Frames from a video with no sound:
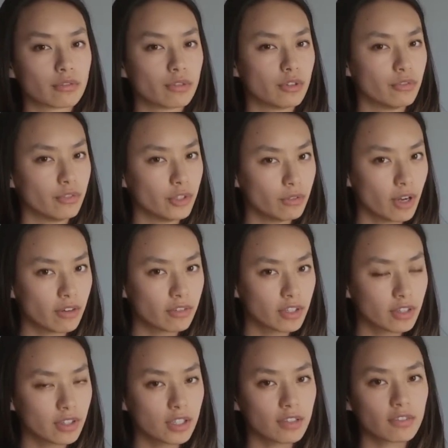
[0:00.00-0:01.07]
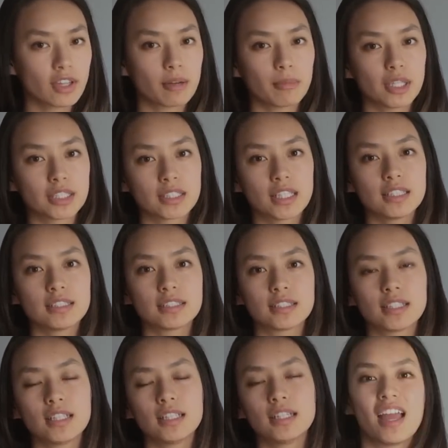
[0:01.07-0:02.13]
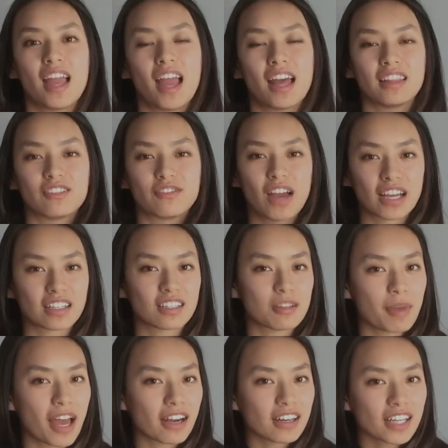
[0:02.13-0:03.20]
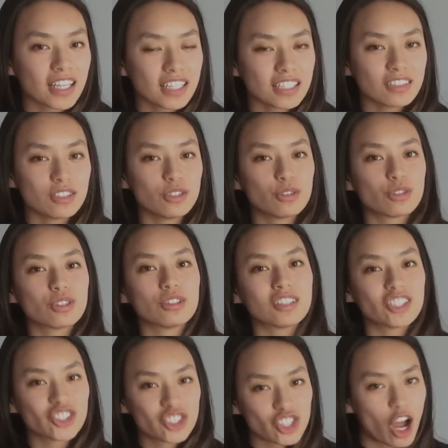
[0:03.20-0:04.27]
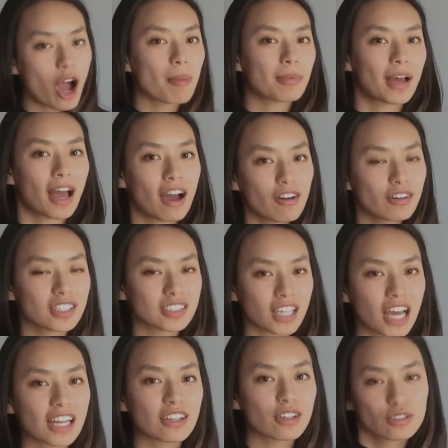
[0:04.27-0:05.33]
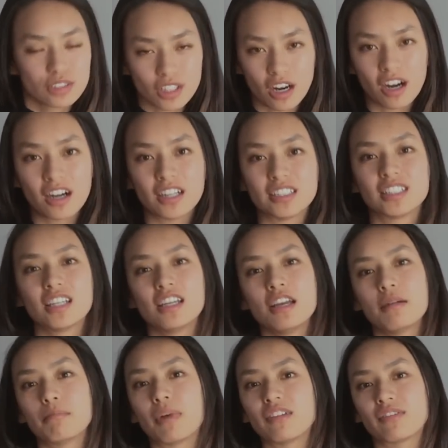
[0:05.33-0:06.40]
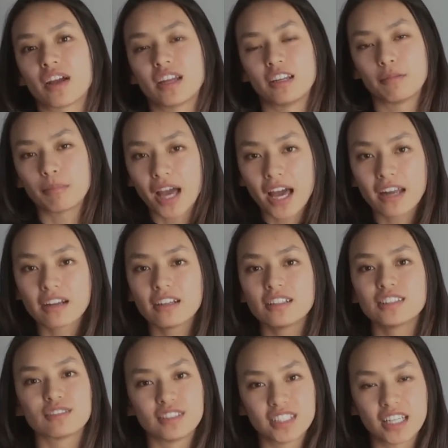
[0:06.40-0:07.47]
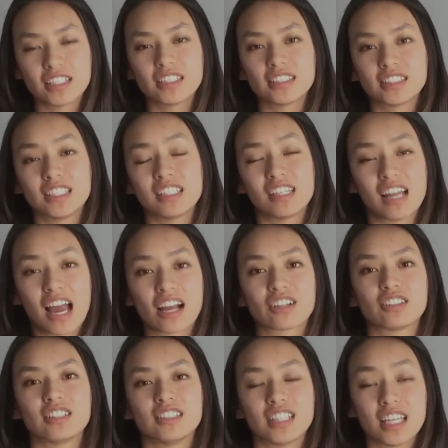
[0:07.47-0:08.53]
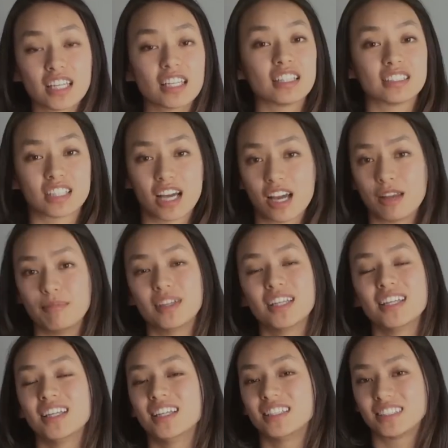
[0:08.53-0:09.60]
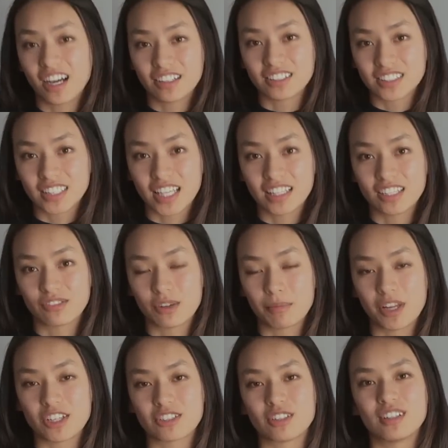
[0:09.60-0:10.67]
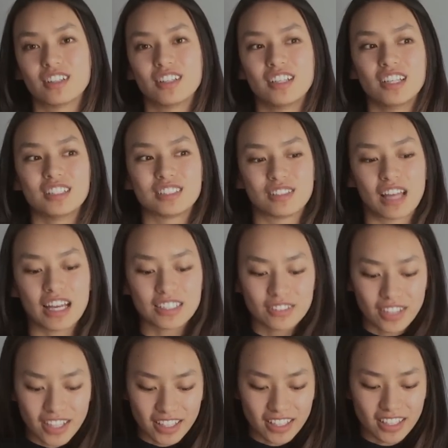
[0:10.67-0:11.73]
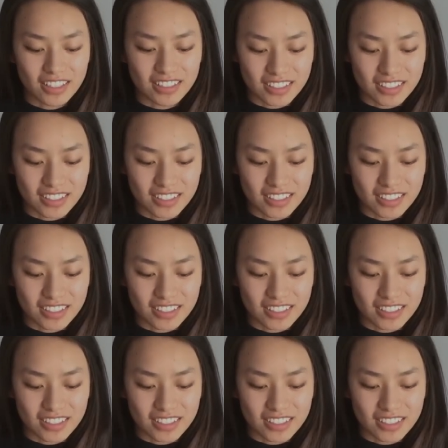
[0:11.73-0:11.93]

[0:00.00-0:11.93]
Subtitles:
review everything, if that makes sense. And the fact of the matter is, you could chop out a ton of those cards by finding patterns, redundancy, and actually taking the time to understand the information. So that's why I think it